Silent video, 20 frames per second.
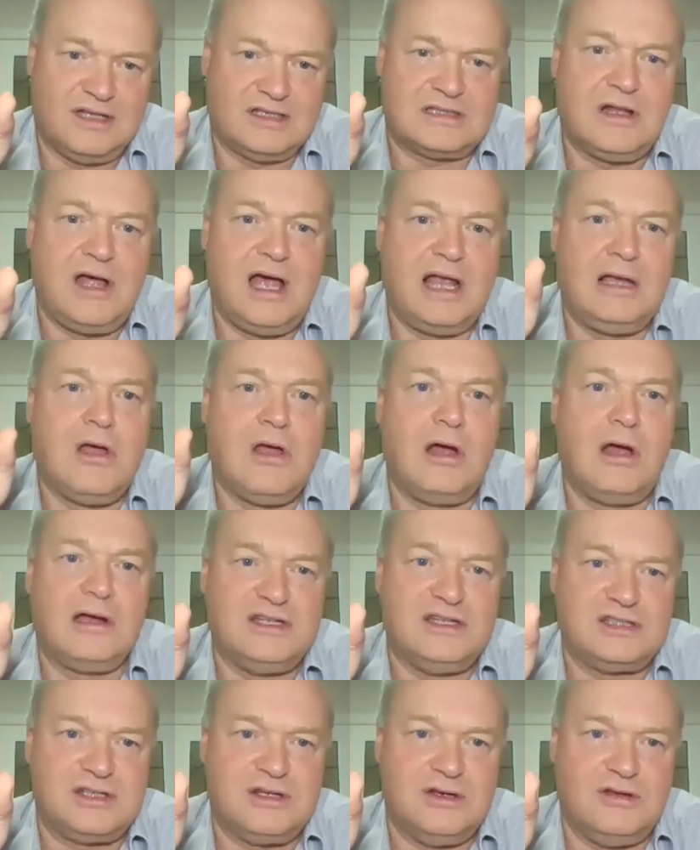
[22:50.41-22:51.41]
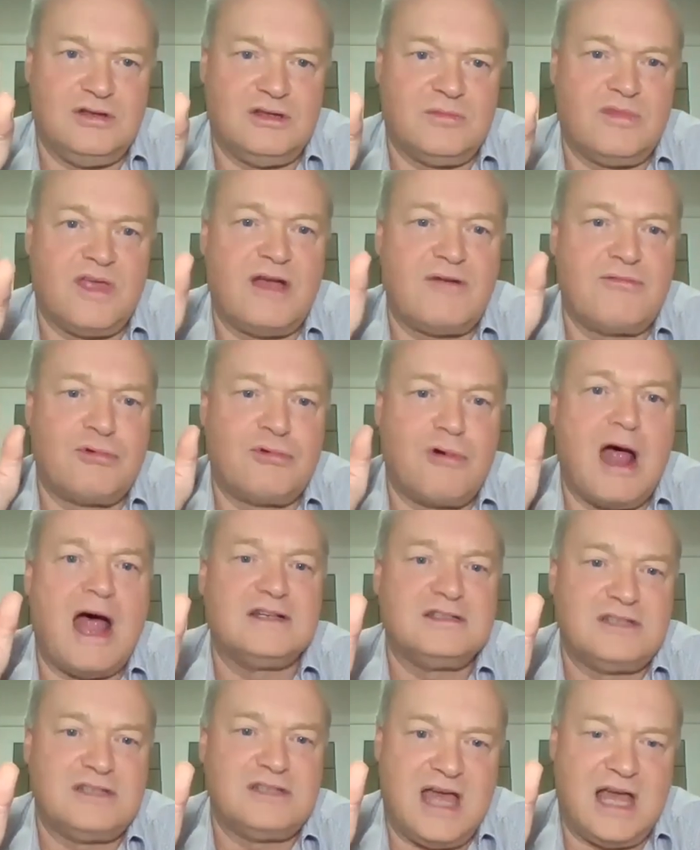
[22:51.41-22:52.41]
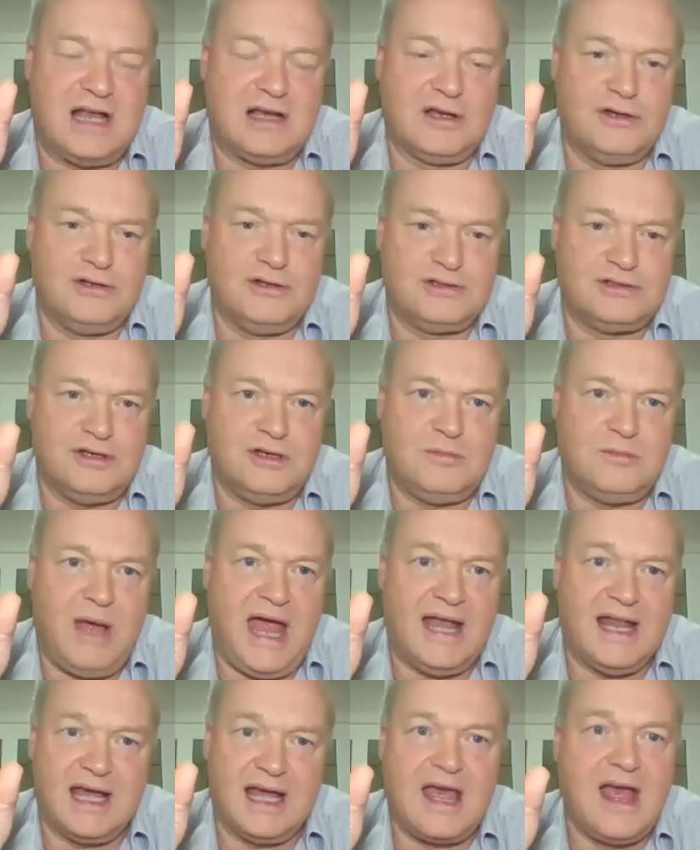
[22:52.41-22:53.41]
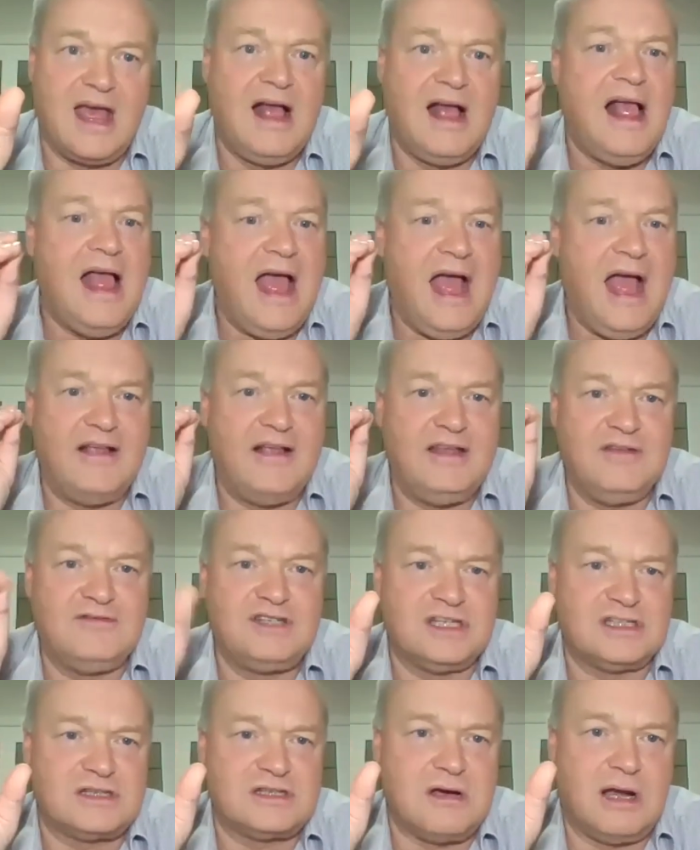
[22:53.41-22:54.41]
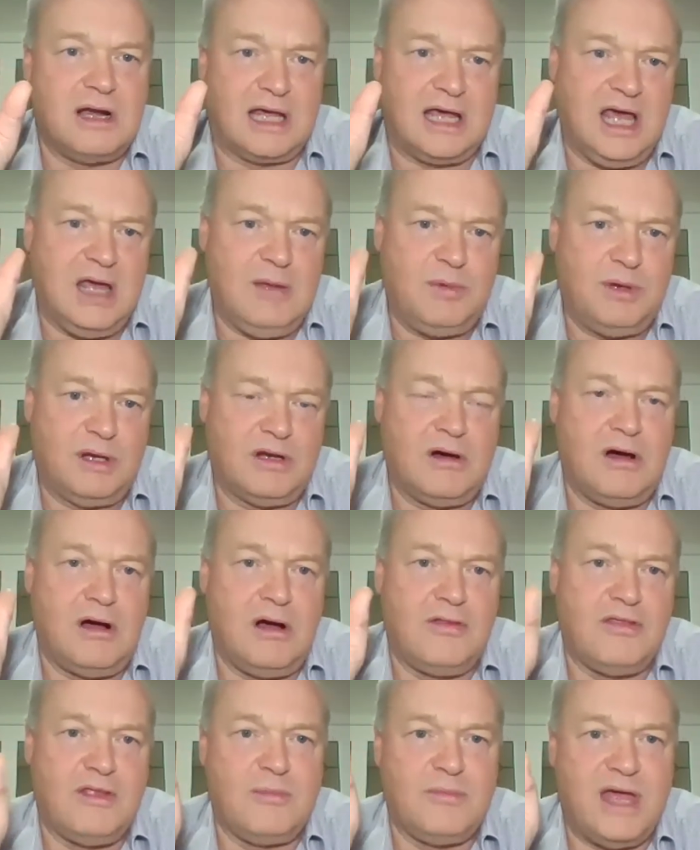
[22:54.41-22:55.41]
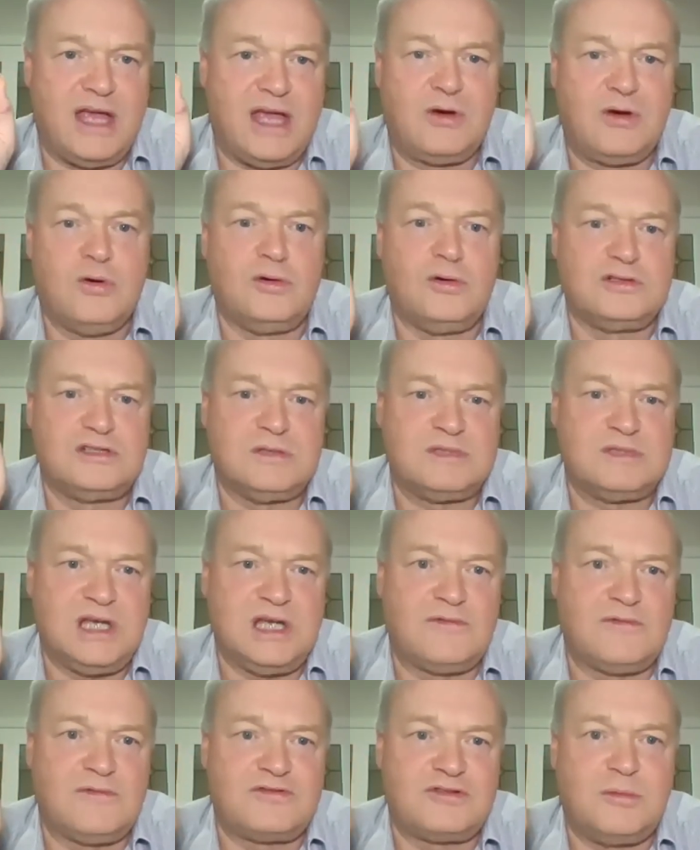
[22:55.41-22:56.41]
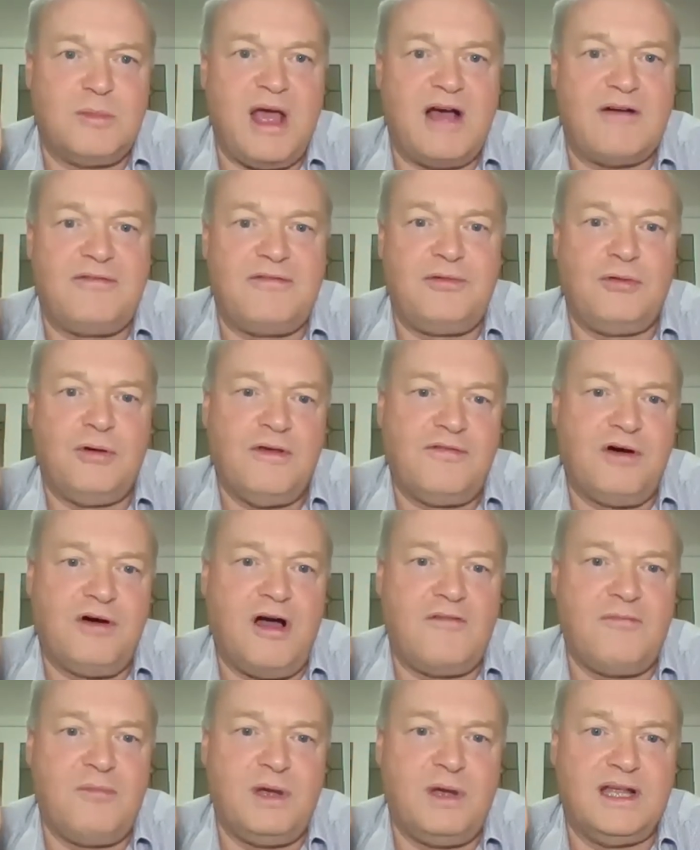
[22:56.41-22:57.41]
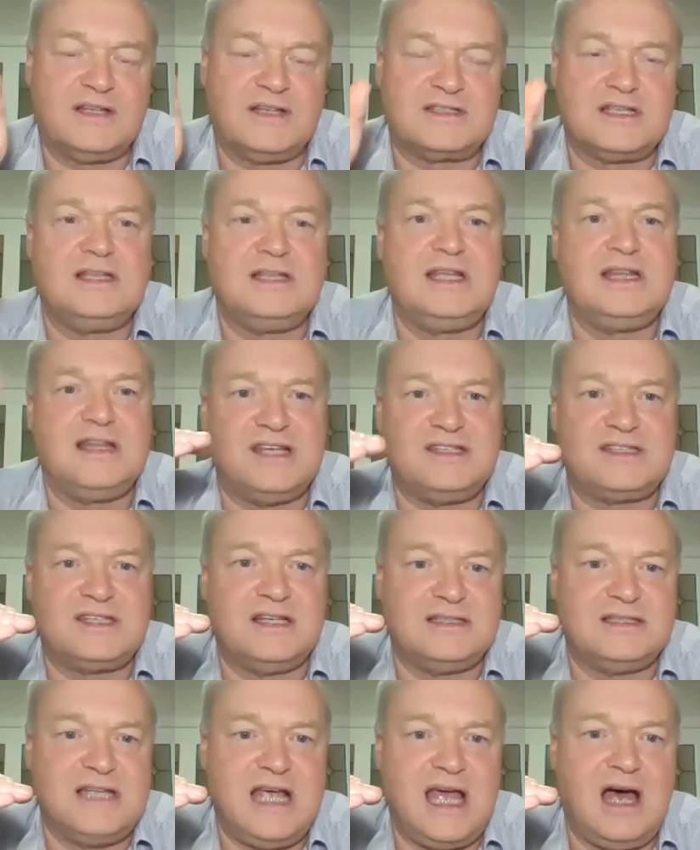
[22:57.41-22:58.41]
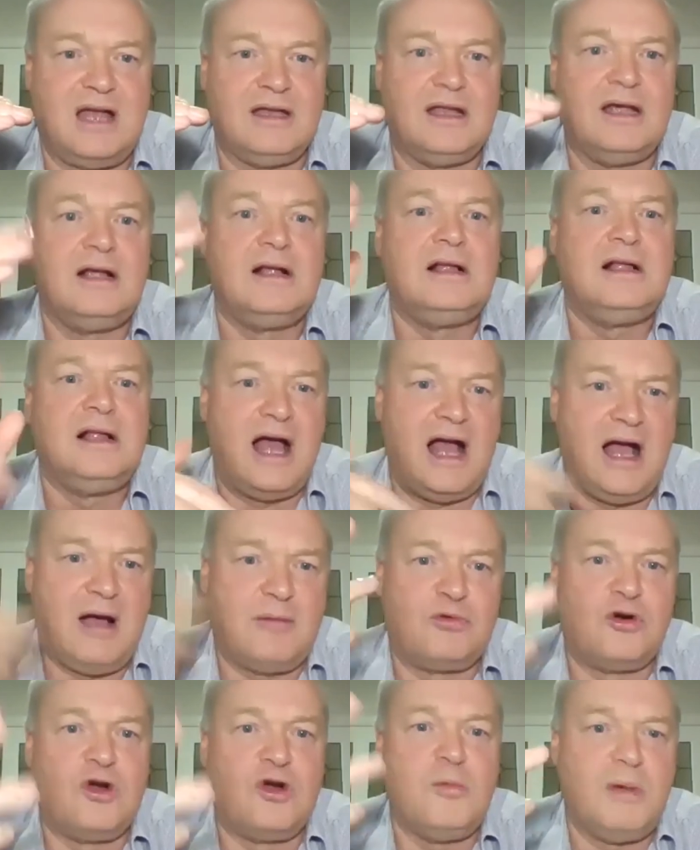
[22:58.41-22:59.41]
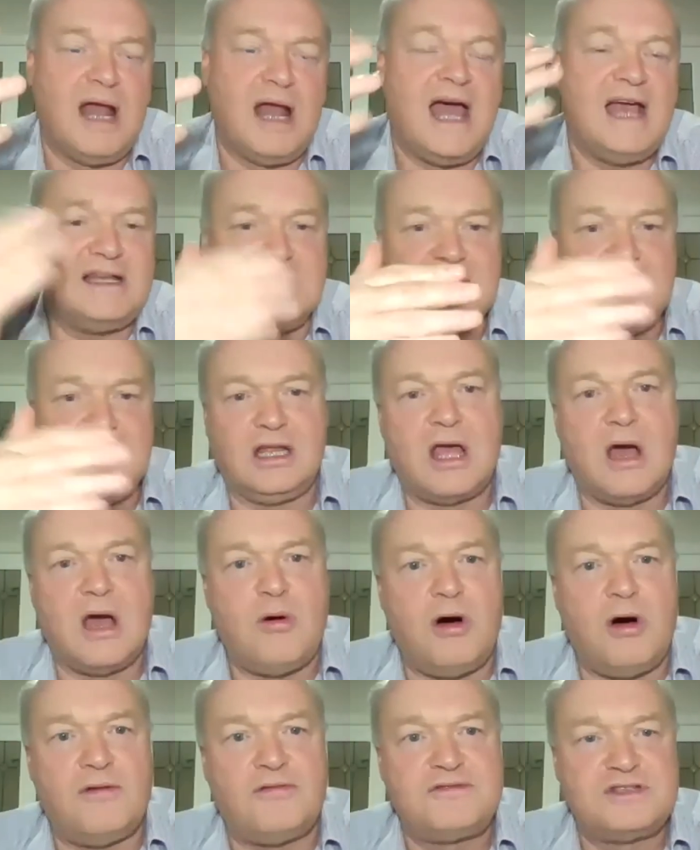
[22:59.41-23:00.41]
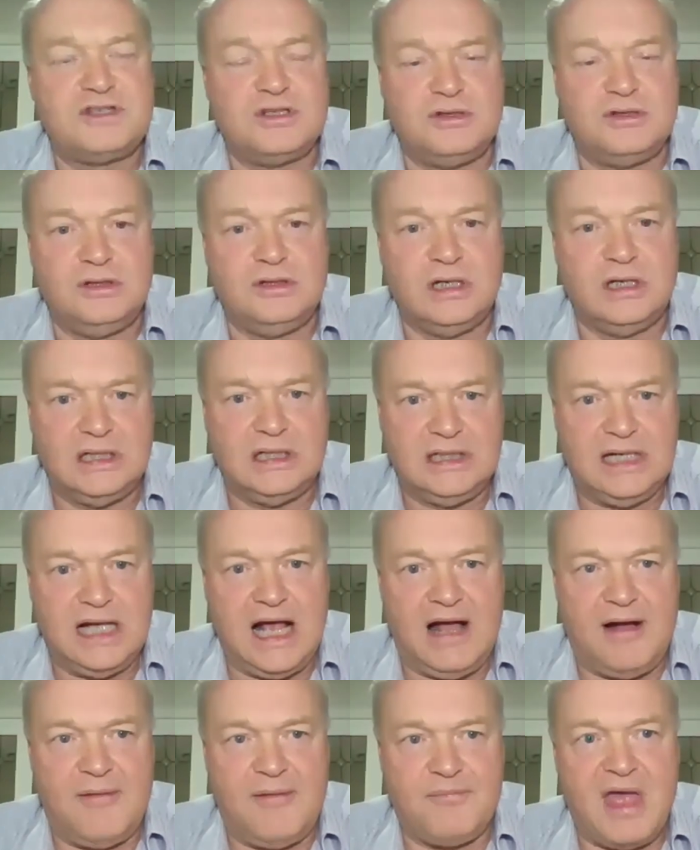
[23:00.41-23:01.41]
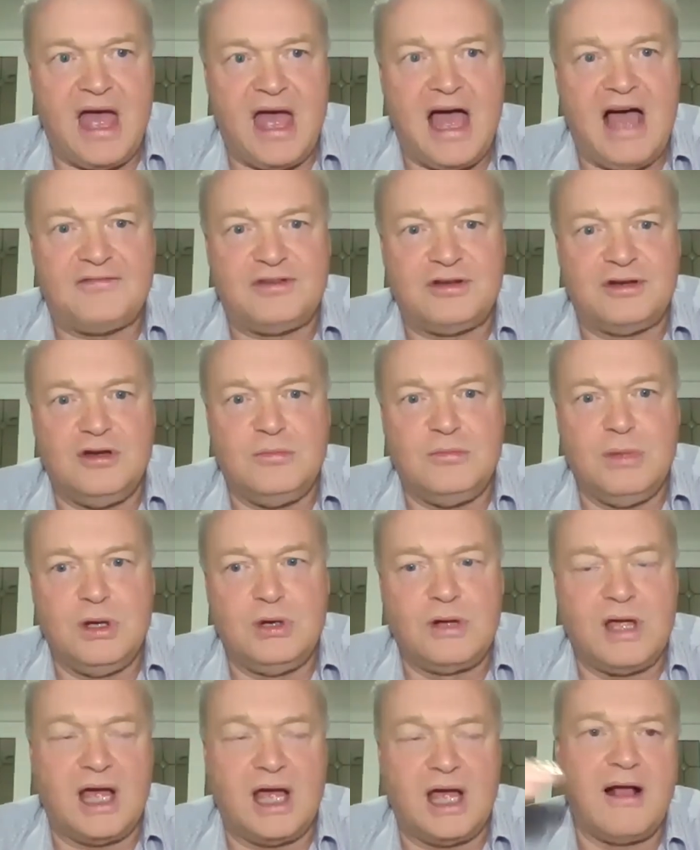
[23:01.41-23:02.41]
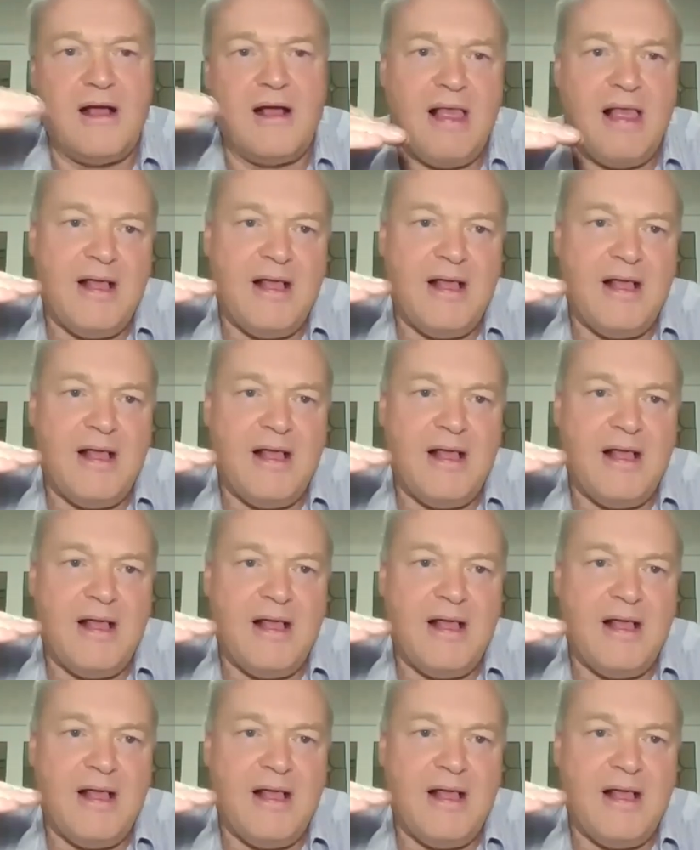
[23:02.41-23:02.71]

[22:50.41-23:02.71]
It's like lollies to them. They run to that lucerne paddock, and you've just got to keep an eye on them. They gorge themselves for about 45 minutes, and then they sit down, ruminate, and then go off to afternoon milking.